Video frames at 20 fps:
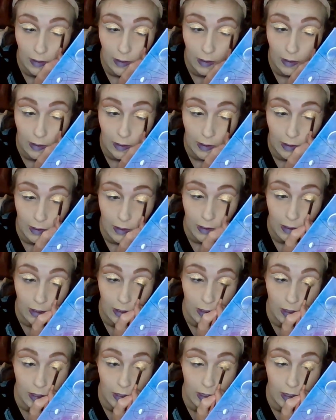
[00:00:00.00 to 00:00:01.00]

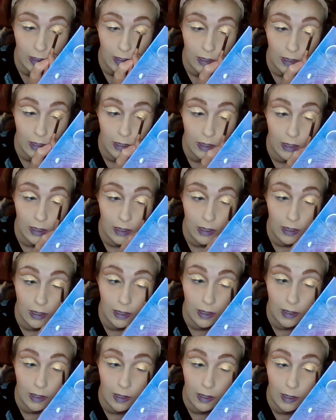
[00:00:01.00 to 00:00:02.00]

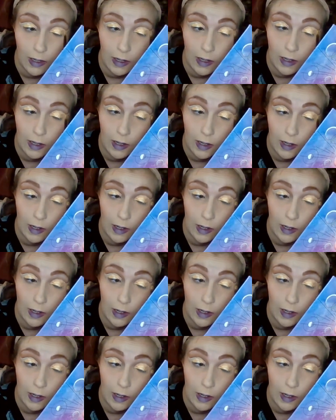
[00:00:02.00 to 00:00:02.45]
Nobody speaks.